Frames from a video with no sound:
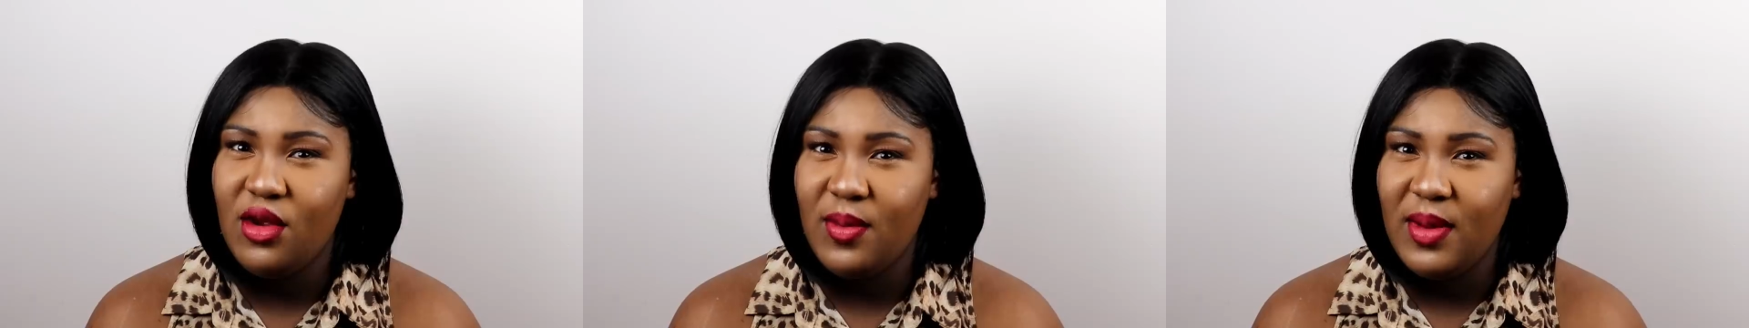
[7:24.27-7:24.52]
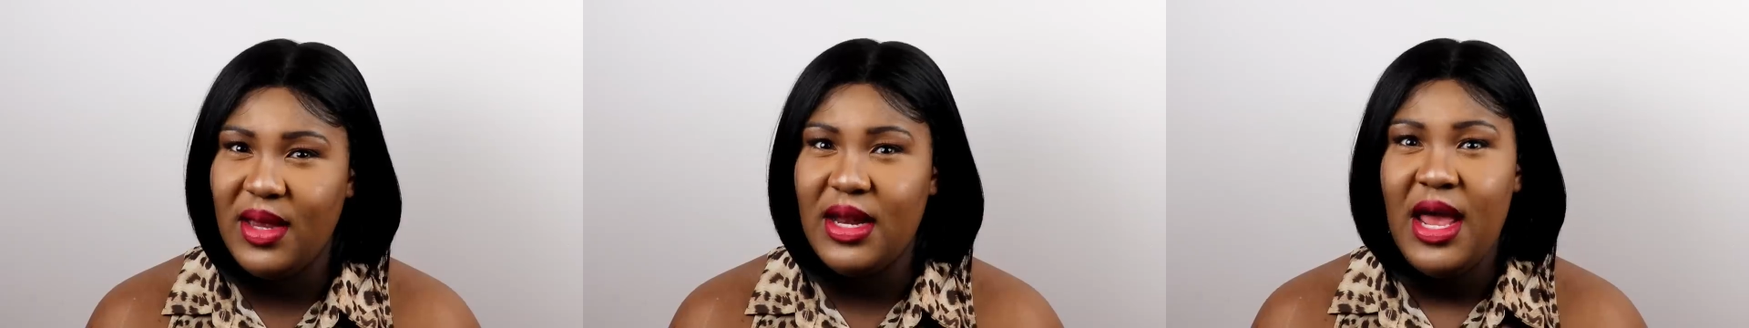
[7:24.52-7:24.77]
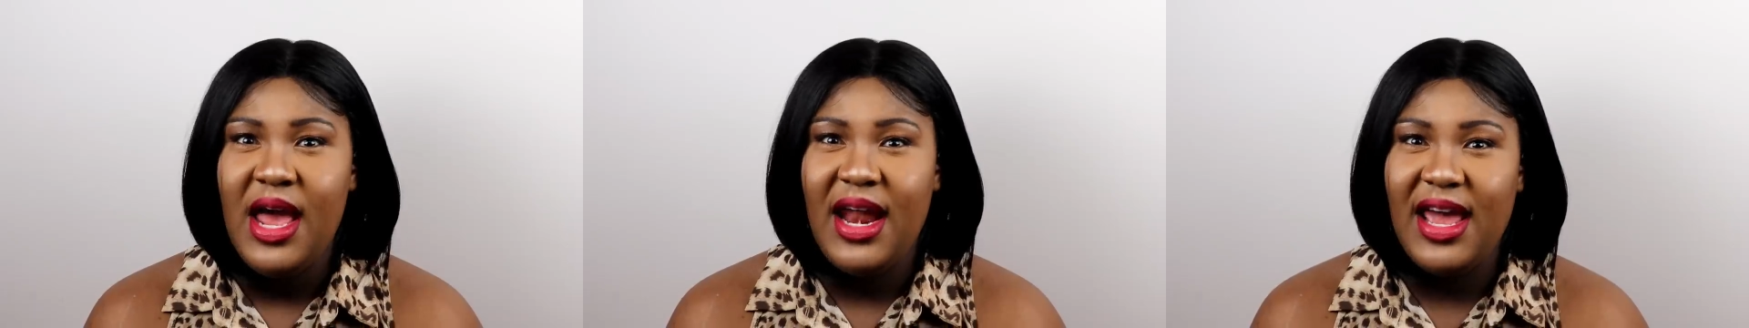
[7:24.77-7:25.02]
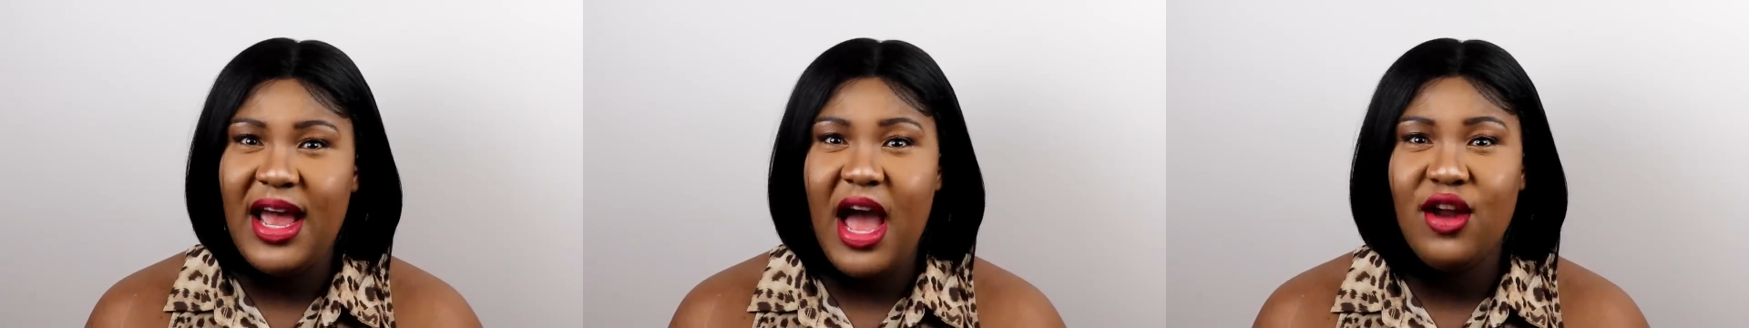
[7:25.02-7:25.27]
You know I mean,
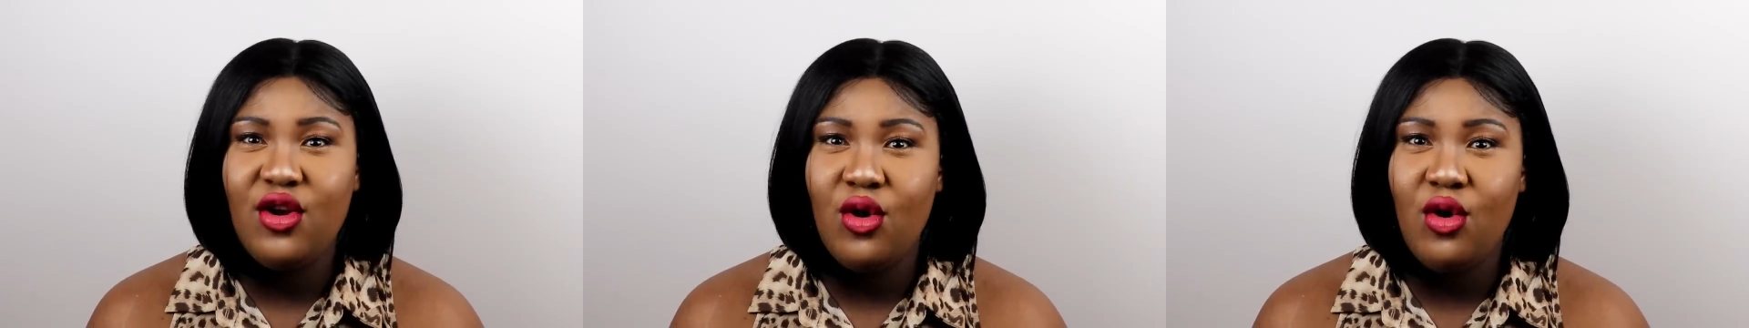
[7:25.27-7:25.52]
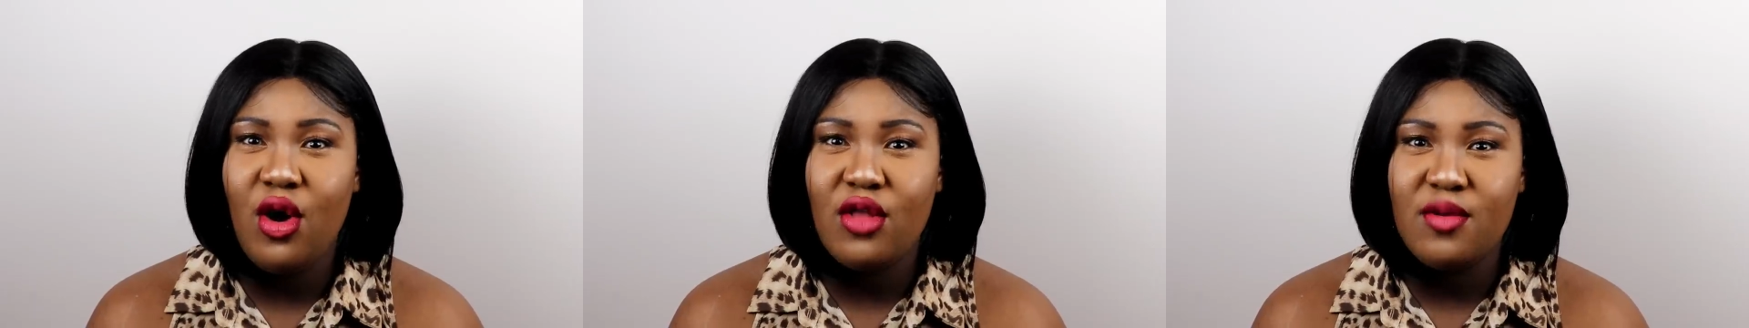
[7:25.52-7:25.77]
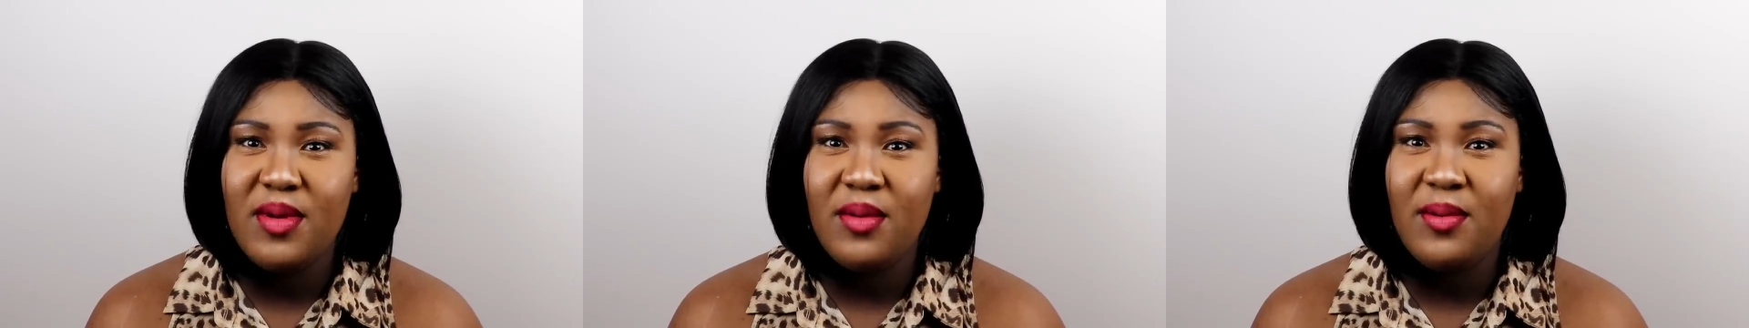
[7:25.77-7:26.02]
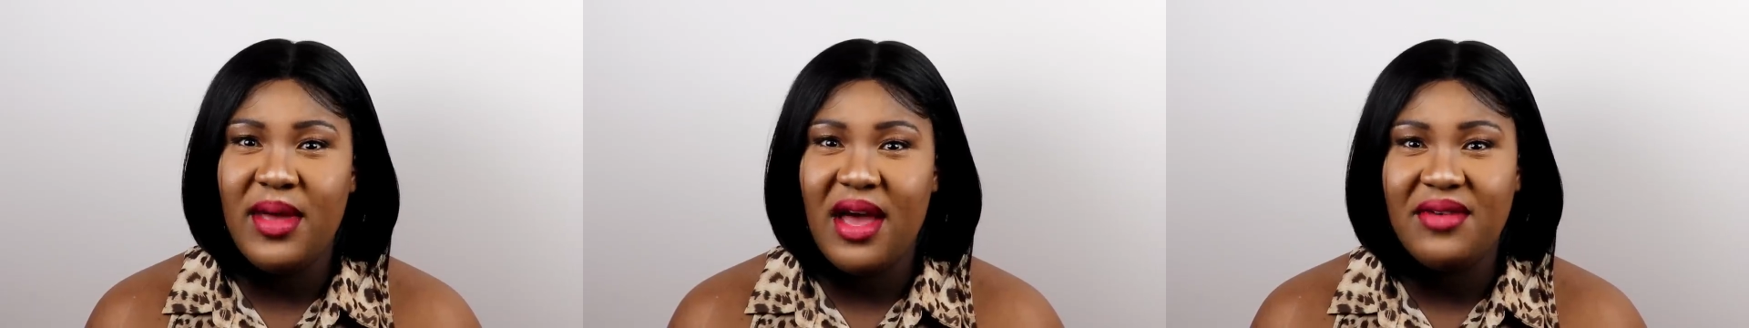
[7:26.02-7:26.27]
like I know other
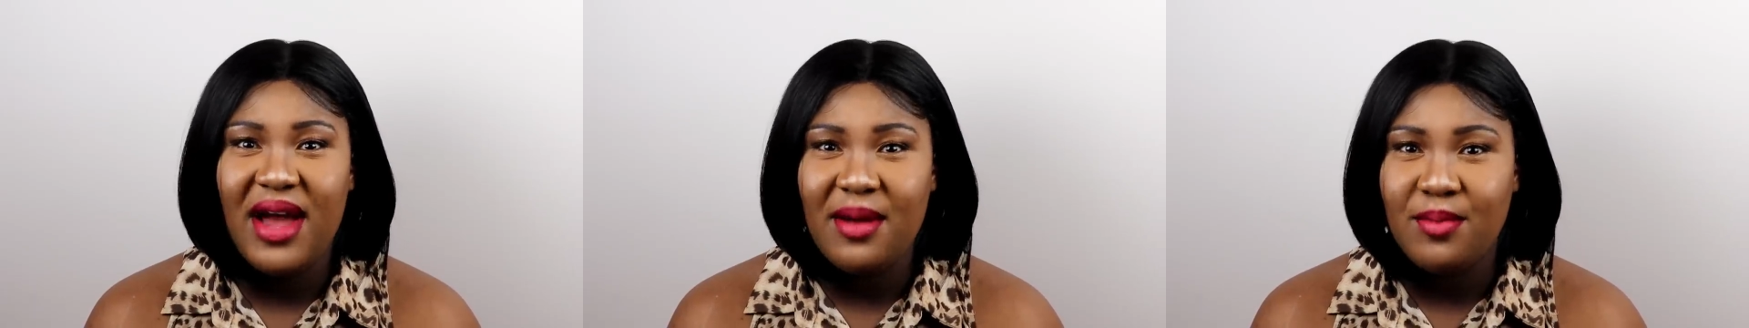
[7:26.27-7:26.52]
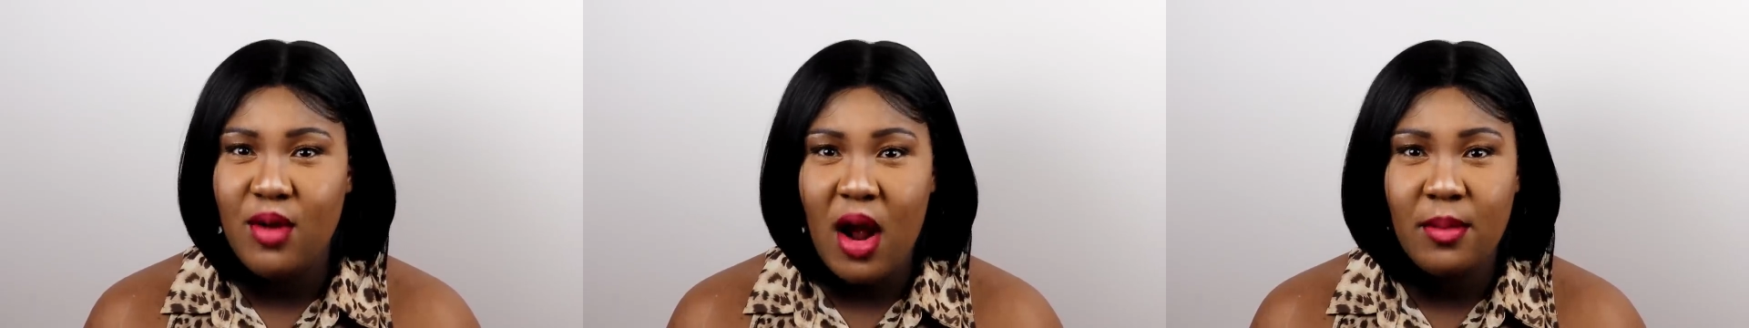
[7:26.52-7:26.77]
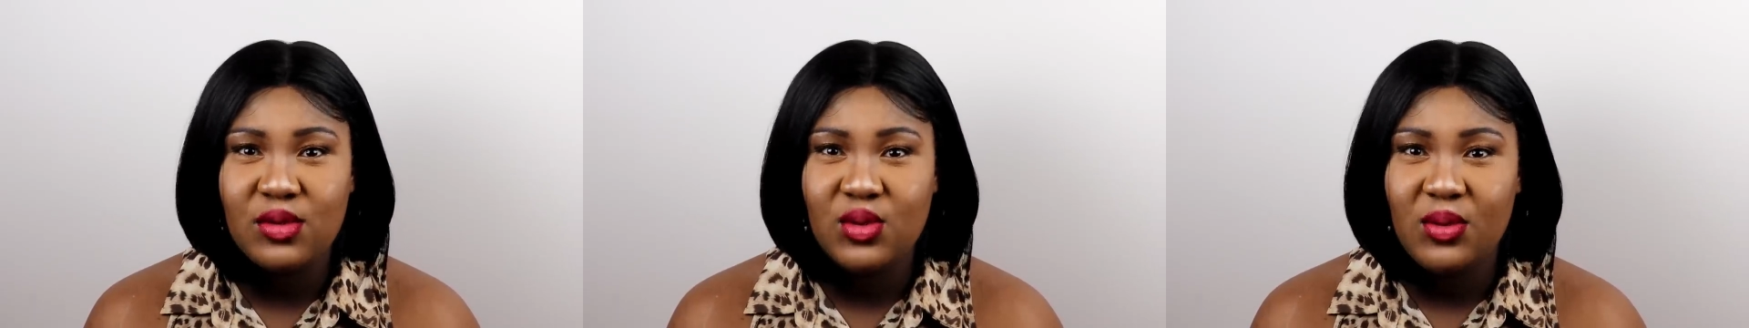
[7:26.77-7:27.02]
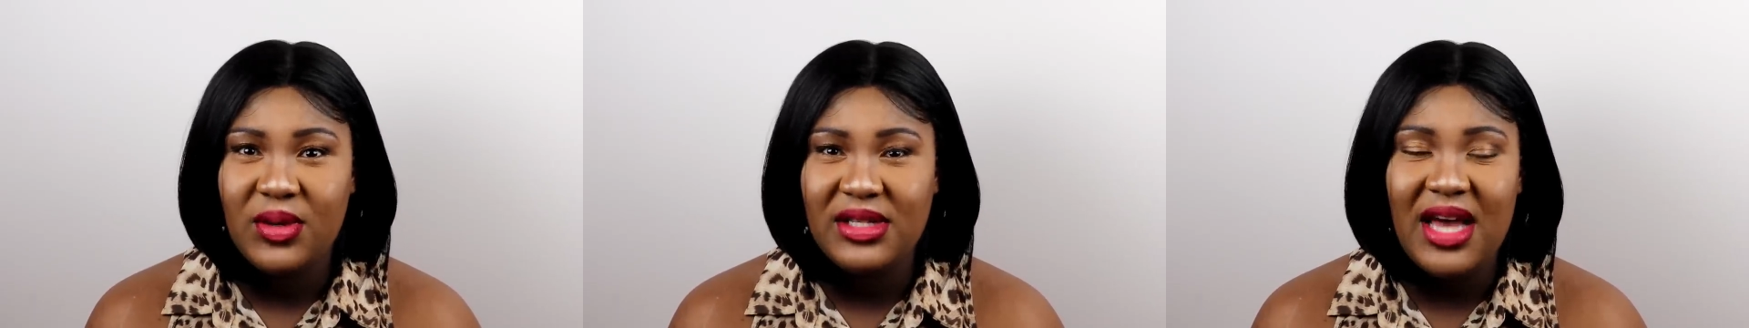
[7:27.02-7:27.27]
people may have had problems
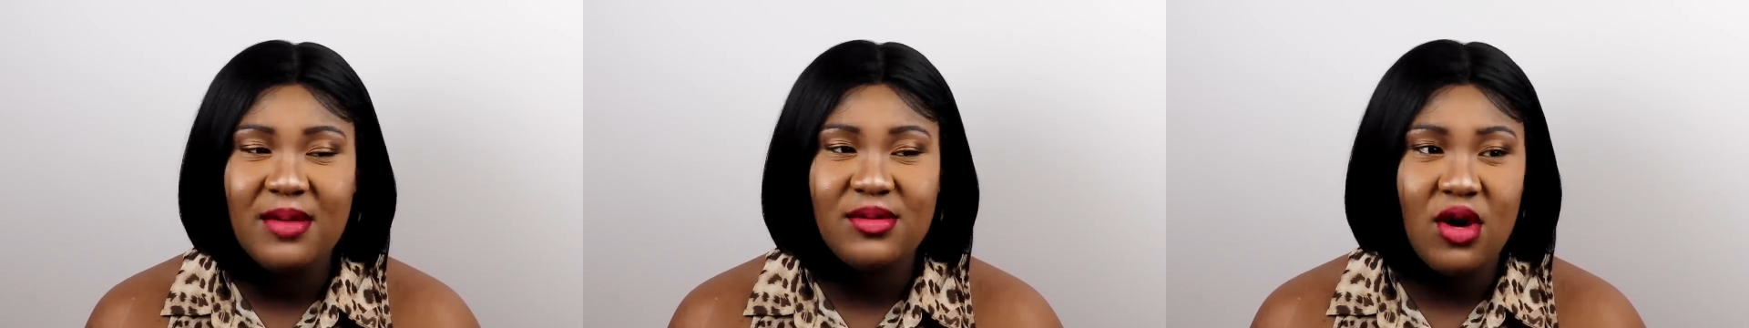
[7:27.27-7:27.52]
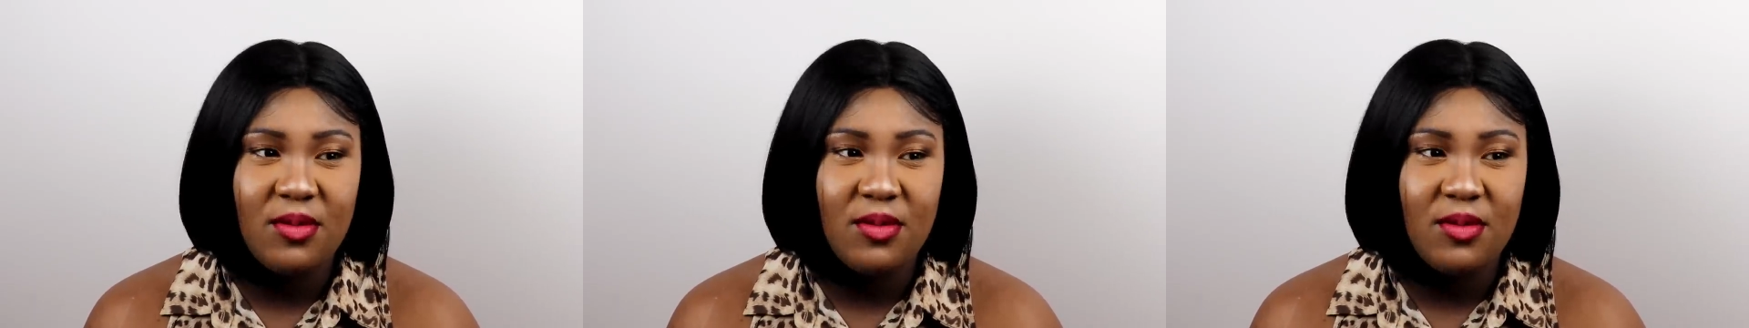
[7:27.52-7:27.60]
with wig types,